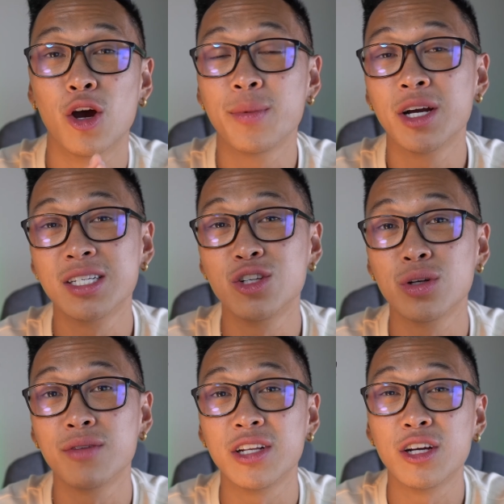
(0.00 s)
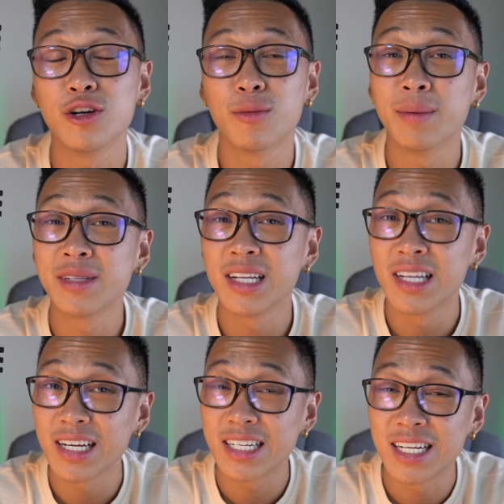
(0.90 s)
I hope you guys enjoyed the video. Remember to
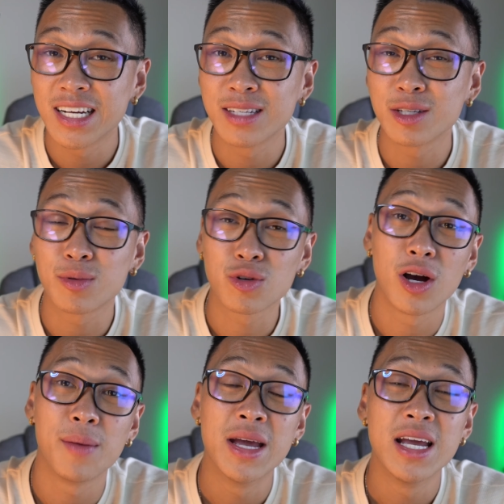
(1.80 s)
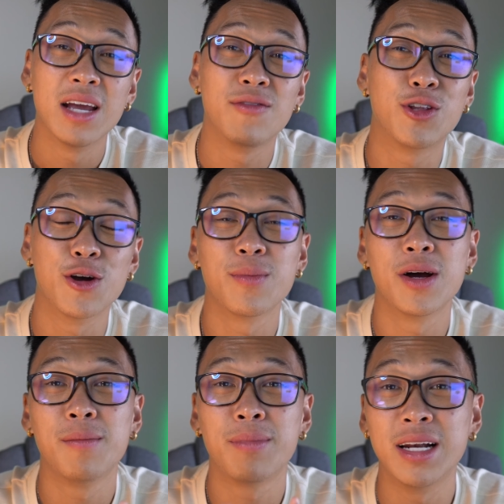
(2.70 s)
like, share and subscribe. If you don't
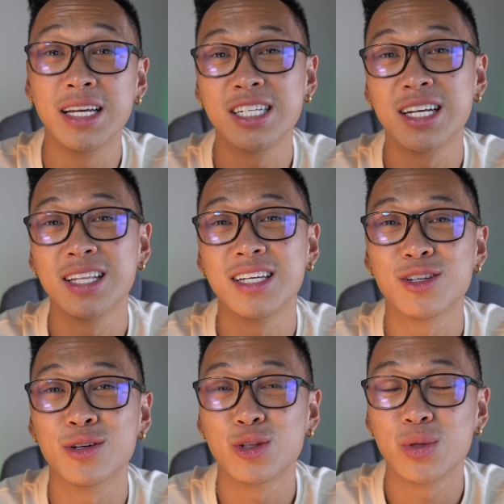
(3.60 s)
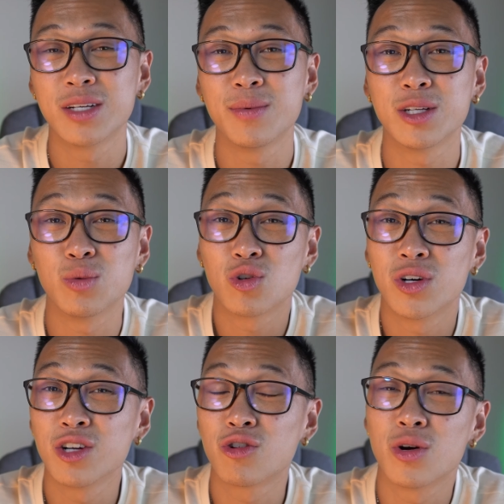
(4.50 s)
mind, please share this on Twitter, because we're
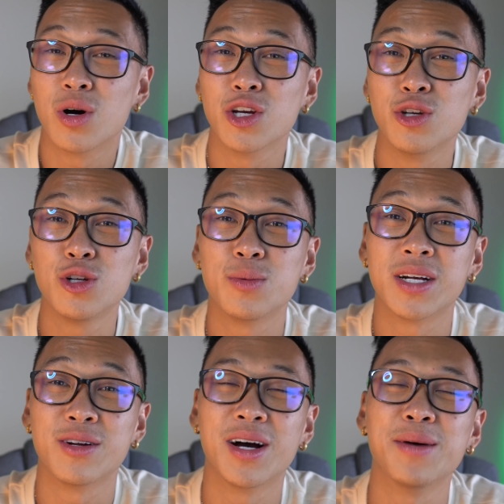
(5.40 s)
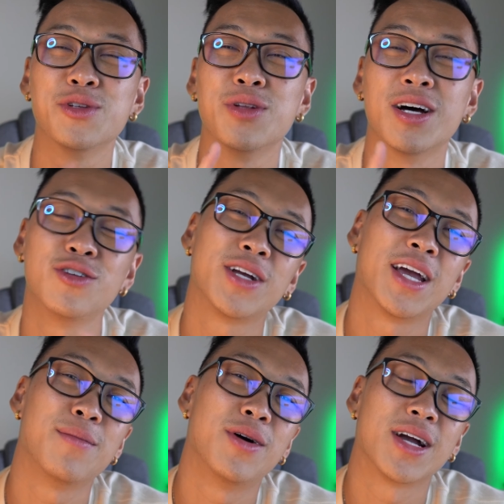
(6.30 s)
trying to grow our YouTube channel up to the one hundred
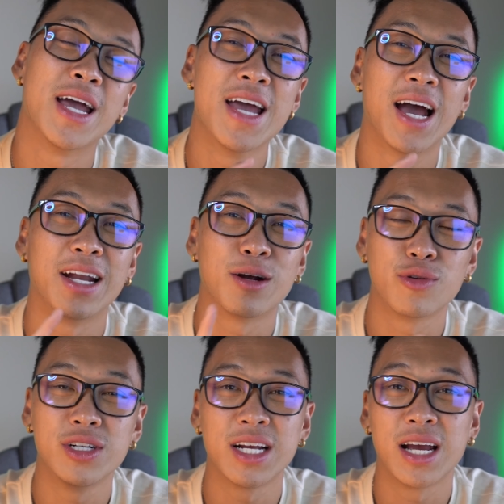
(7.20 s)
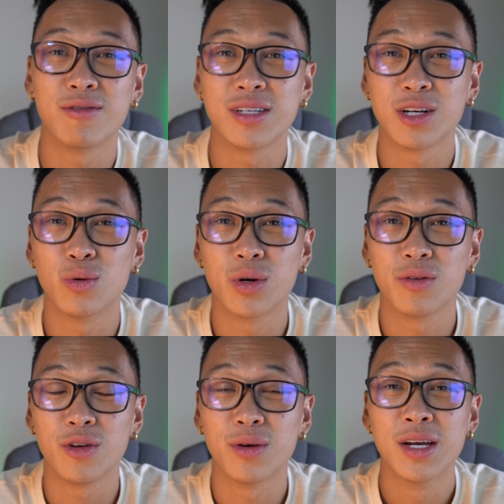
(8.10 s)
K mark, and I appreciate every single one
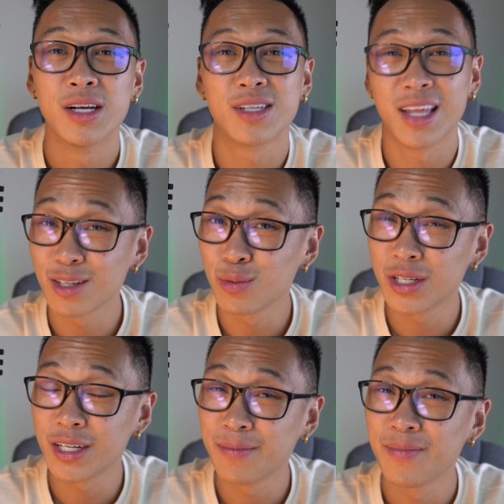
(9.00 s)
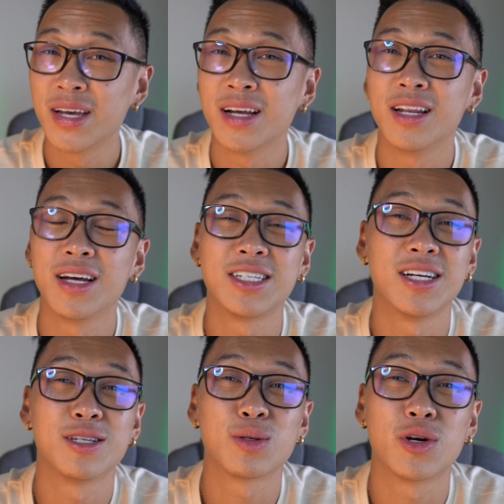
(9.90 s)
of you. So thanks for watching. Like,
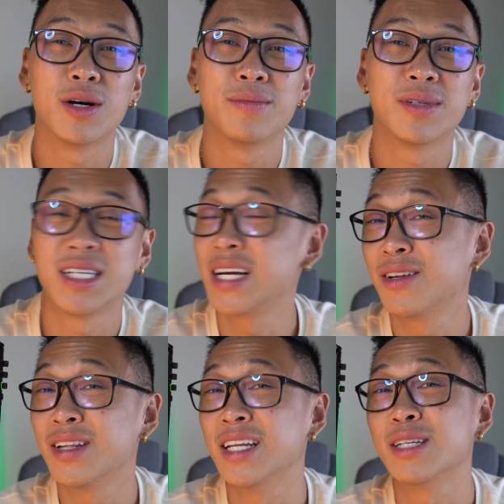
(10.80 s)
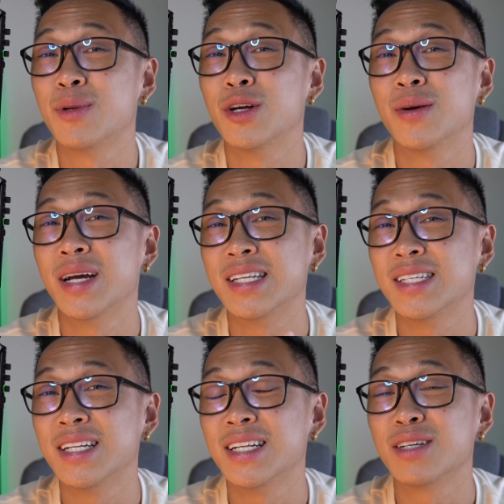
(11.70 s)
share and subscribe. Check out the links below and
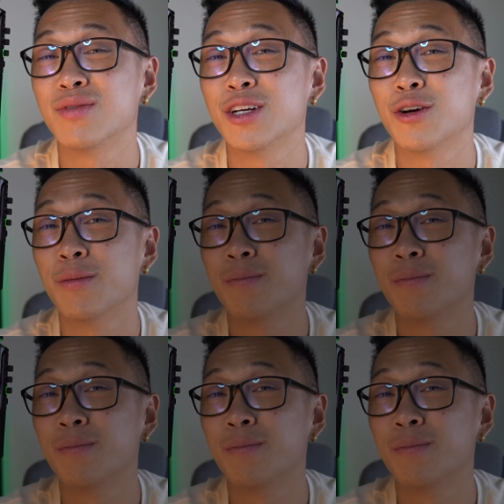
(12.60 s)
see you in the next video.